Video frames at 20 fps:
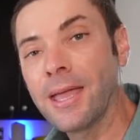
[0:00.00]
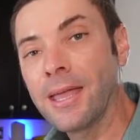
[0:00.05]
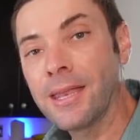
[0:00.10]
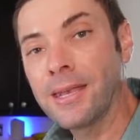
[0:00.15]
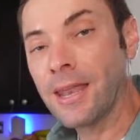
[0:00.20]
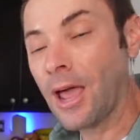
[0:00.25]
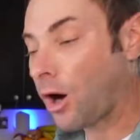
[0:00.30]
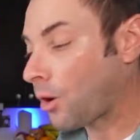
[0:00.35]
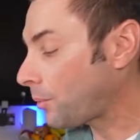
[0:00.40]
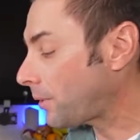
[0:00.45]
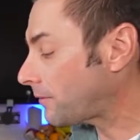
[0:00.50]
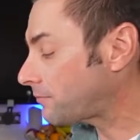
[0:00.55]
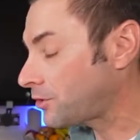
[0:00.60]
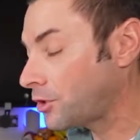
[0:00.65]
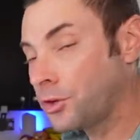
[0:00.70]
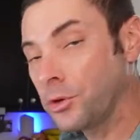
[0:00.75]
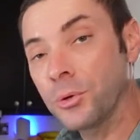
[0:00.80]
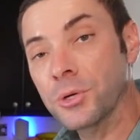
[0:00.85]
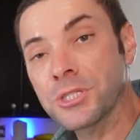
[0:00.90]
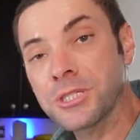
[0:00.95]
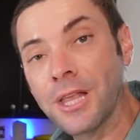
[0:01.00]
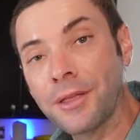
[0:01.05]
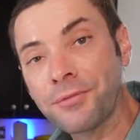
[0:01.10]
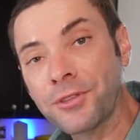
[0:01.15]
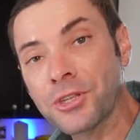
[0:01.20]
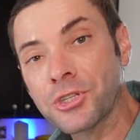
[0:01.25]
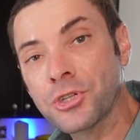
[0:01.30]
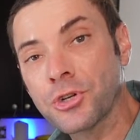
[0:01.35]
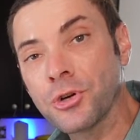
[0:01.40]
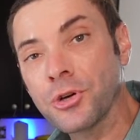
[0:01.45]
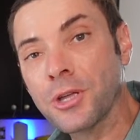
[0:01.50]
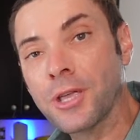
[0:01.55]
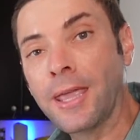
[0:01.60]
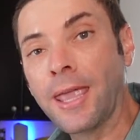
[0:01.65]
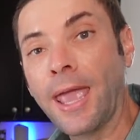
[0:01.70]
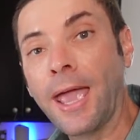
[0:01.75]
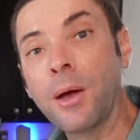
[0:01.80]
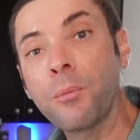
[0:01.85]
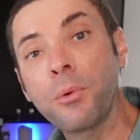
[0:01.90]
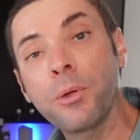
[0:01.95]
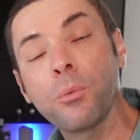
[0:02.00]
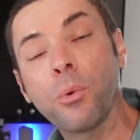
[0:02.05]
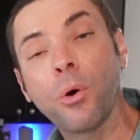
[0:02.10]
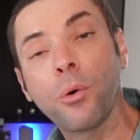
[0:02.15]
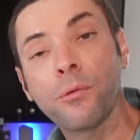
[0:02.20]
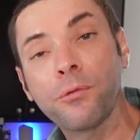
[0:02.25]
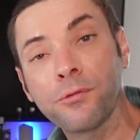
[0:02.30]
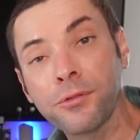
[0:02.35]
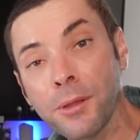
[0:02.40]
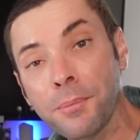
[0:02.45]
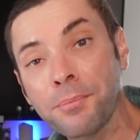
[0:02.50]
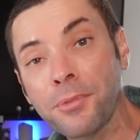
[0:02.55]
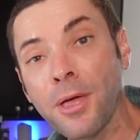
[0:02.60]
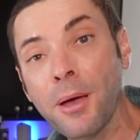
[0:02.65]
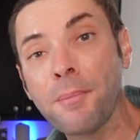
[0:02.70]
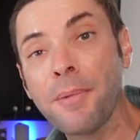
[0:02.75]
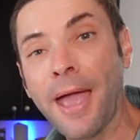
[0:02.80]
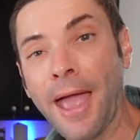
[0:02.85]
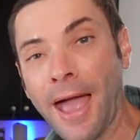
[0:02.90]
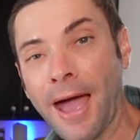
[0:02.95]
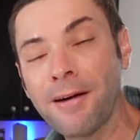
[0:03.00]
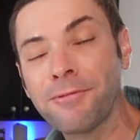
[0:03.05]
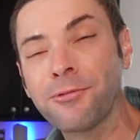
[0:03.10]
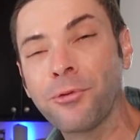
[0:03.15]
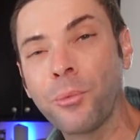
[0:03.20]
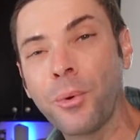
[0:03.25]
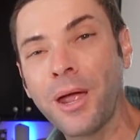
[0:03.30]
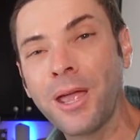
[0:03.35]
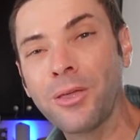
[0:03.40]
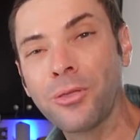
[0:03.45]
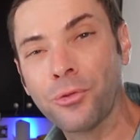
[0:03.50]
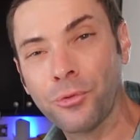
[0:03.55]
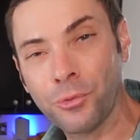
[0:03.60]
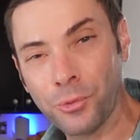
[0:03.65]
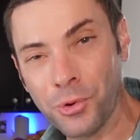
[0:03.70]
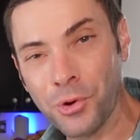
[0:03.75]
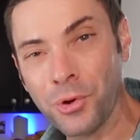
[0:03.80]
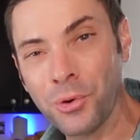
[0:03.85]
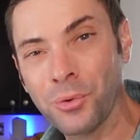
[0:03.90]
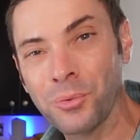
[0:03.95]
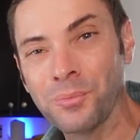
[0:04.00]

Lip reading: Now all we have to do is let this cook, and we will flip them halfway through.